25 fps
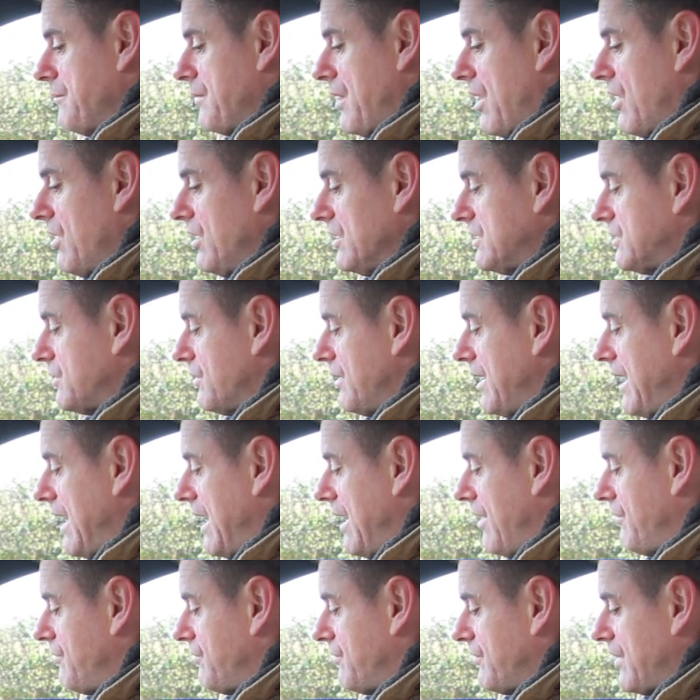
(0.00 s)
Also I
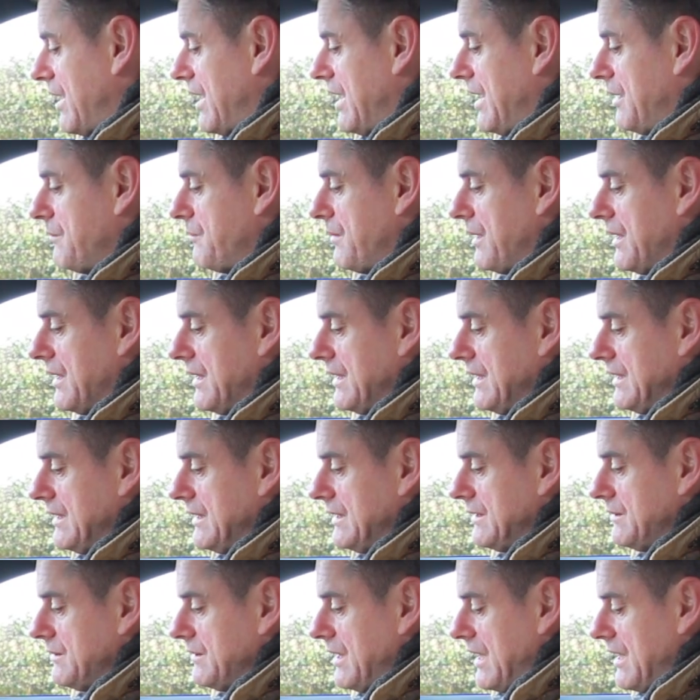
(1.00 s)
have
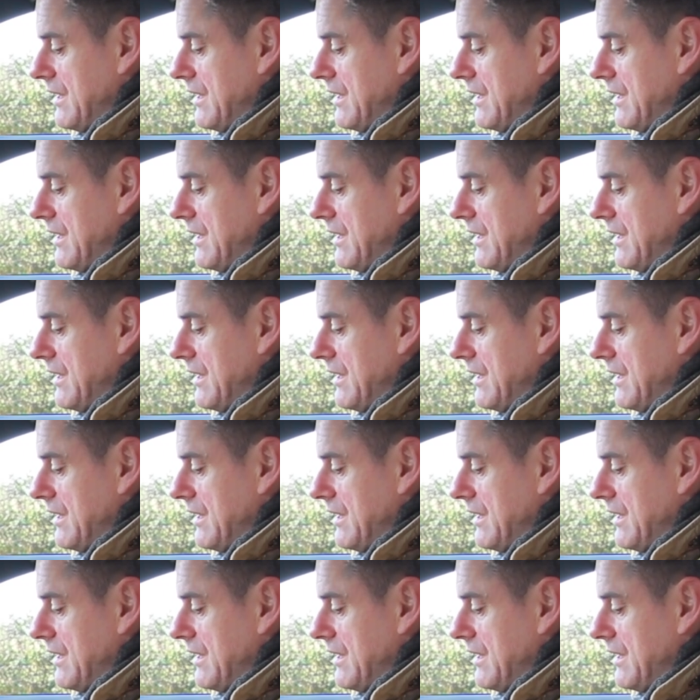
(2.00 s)
my